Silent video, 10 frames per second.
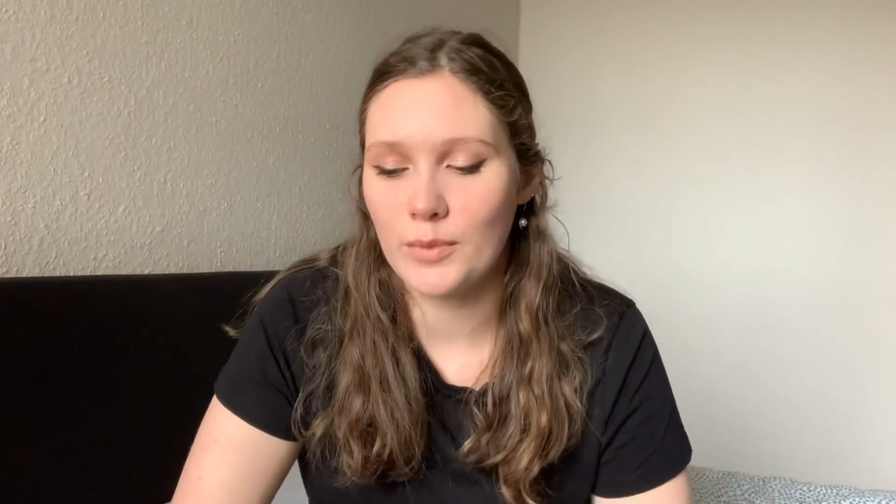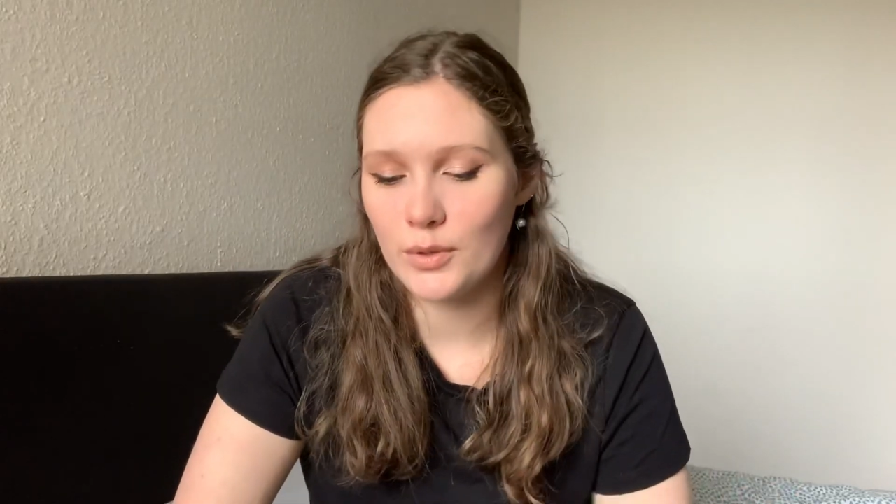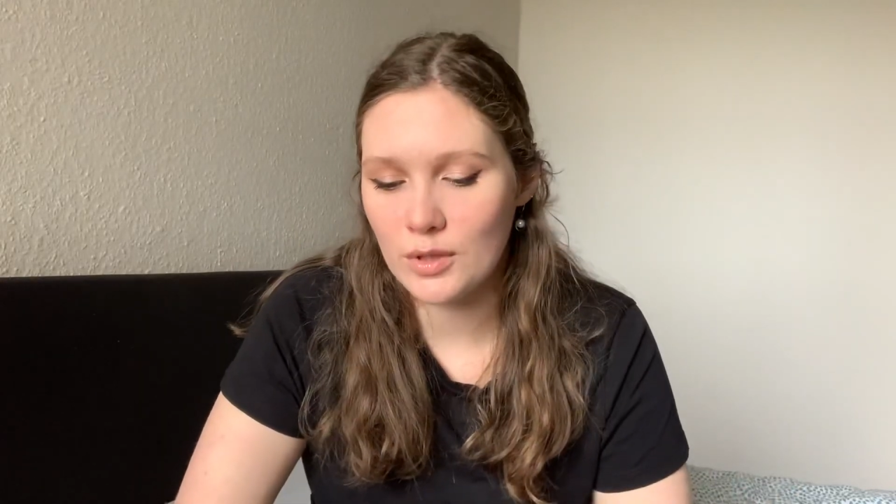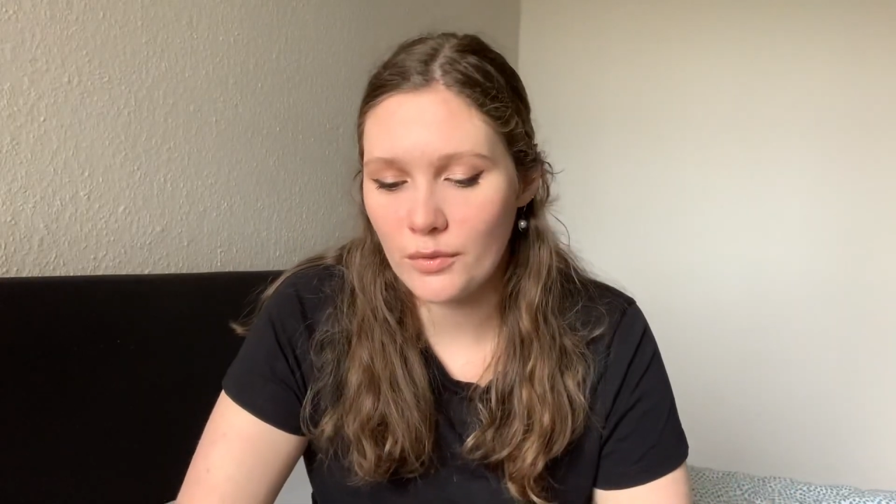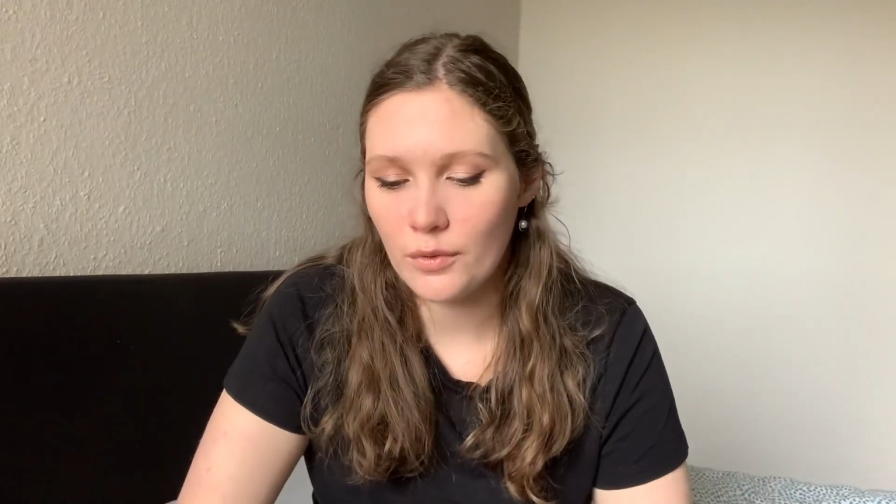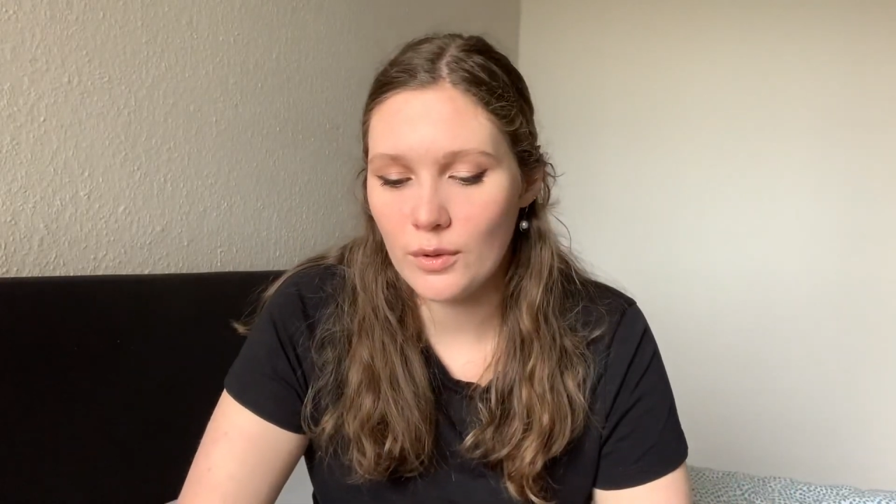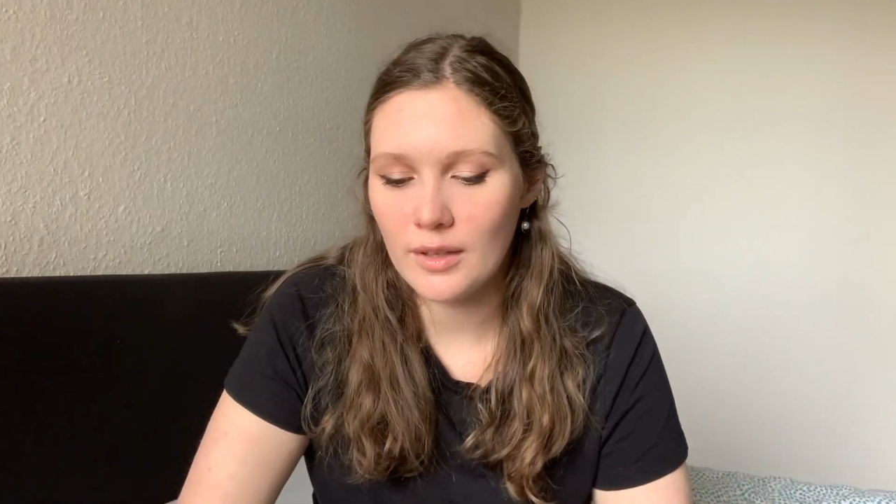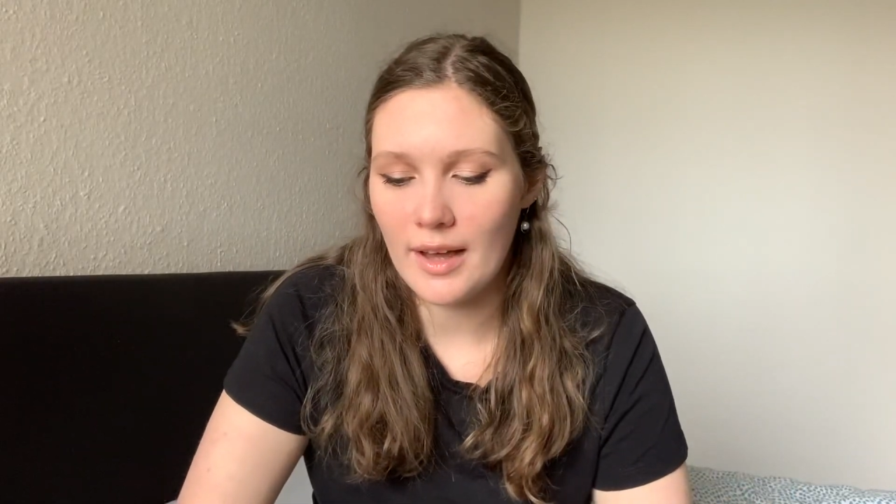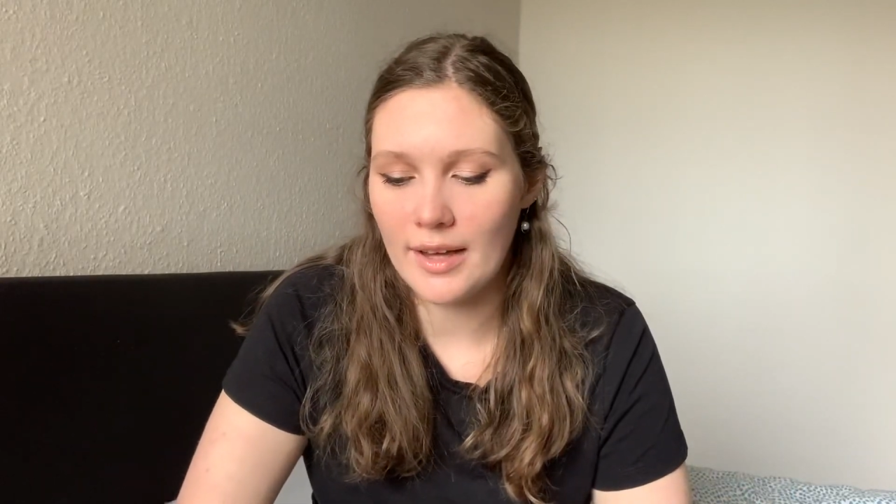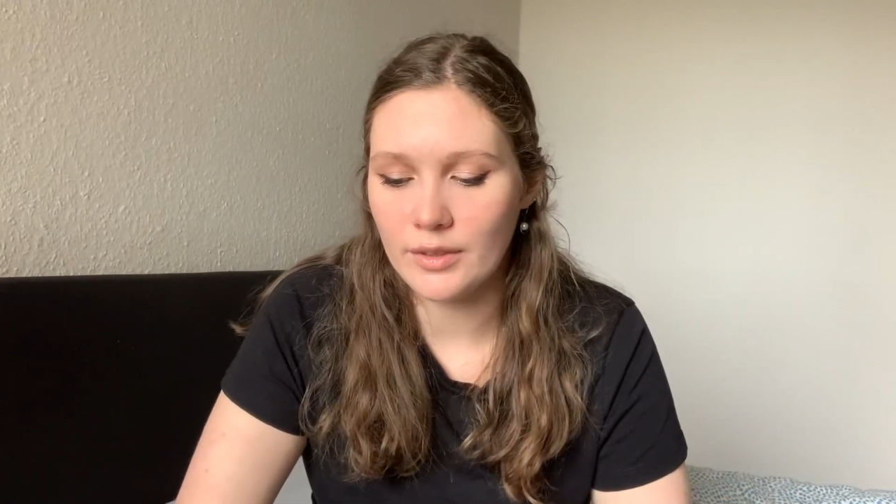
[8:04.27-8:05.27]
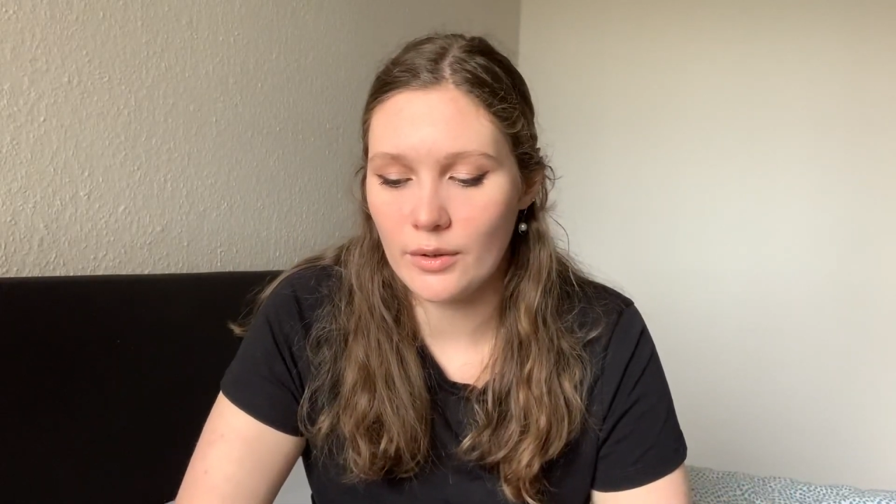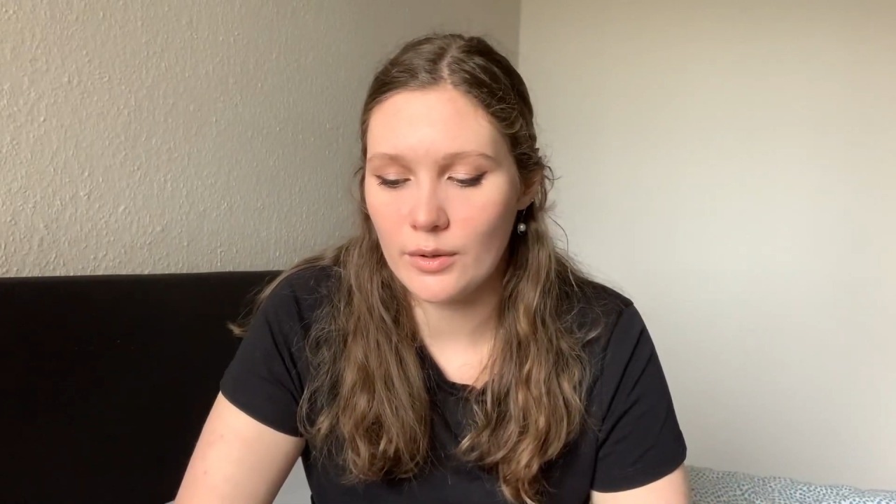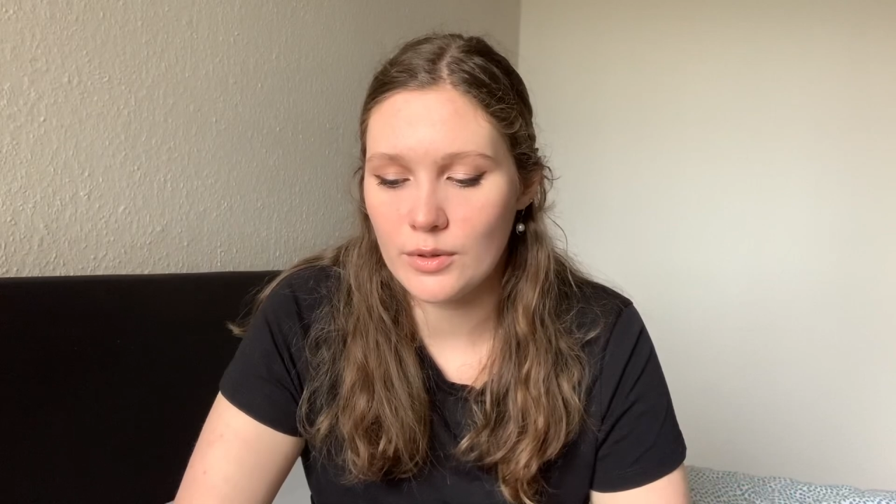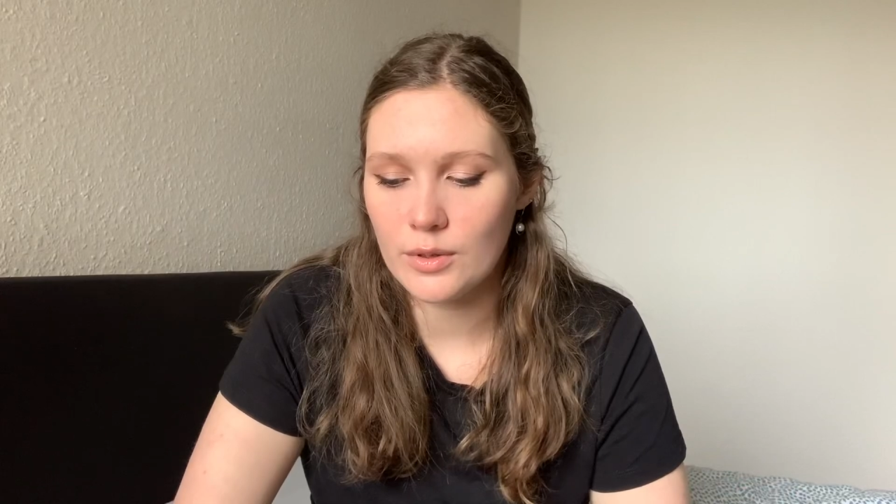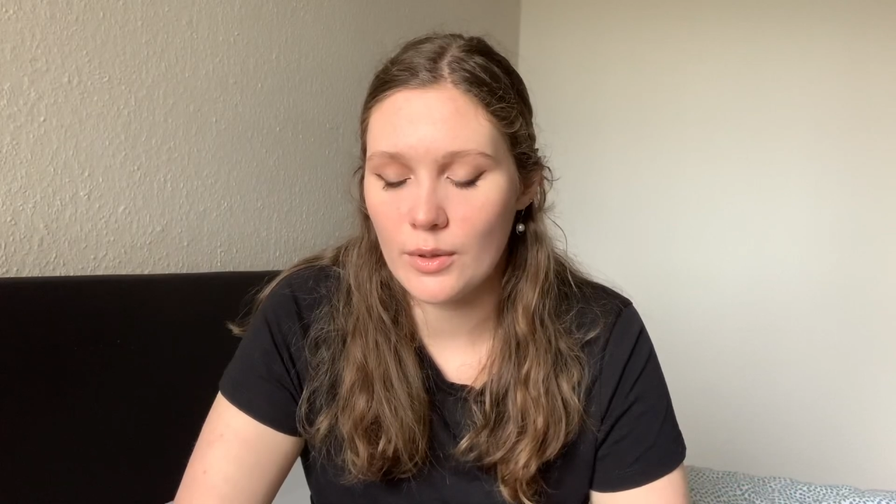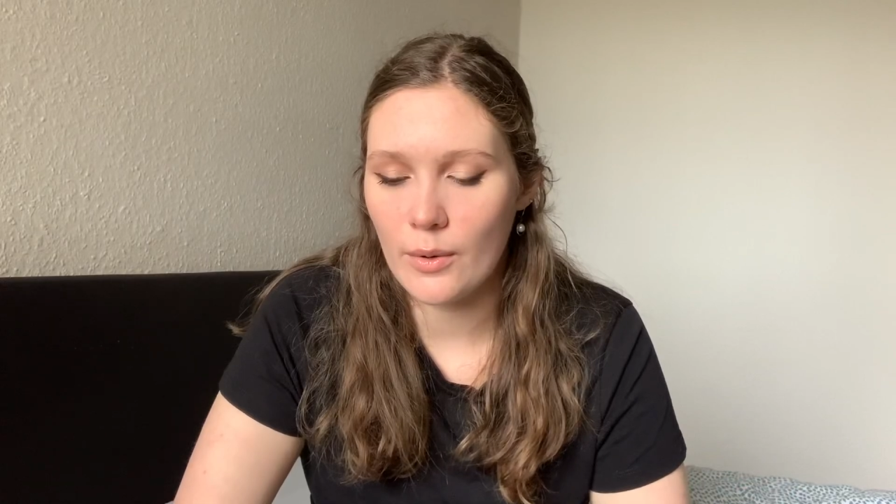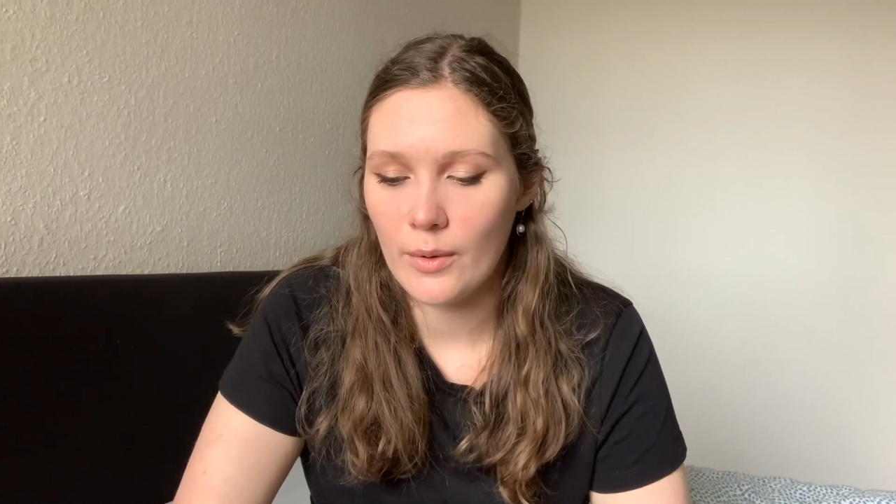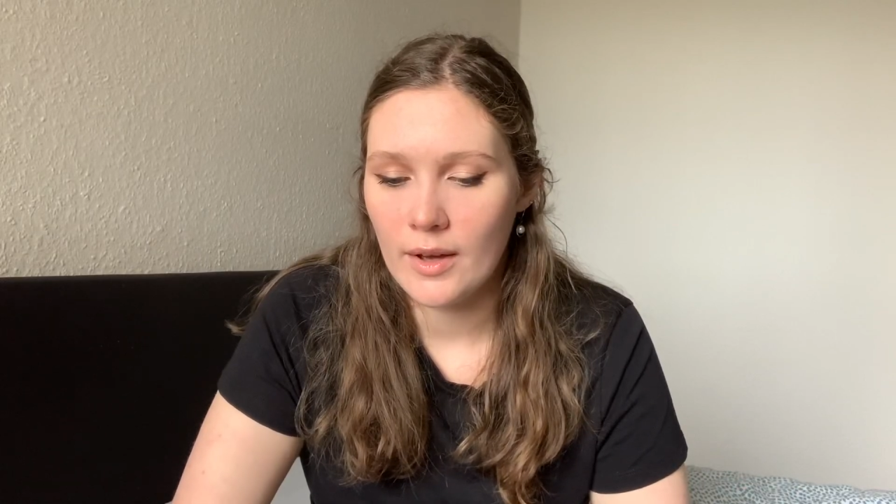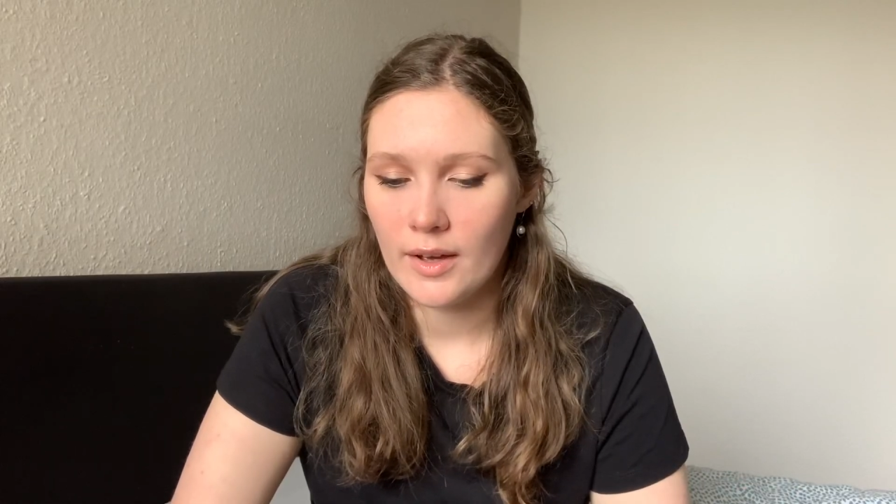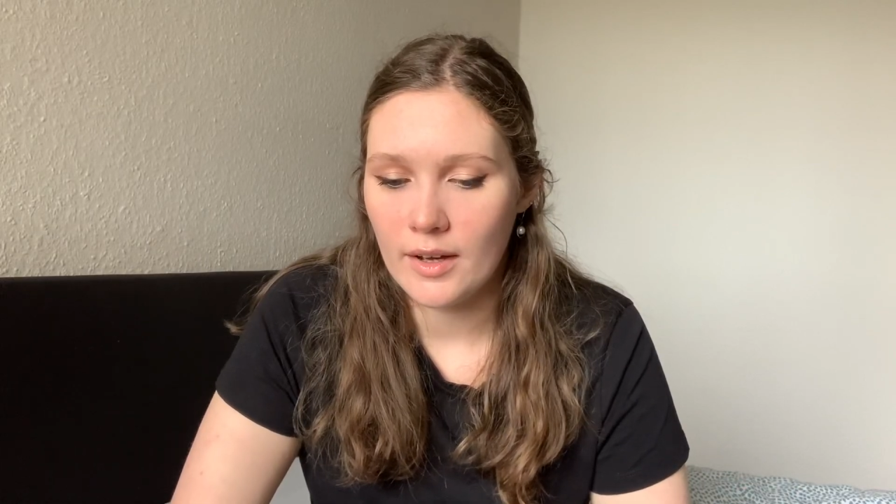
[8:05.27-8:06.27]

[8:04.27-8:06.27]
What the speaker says: beautiful, and also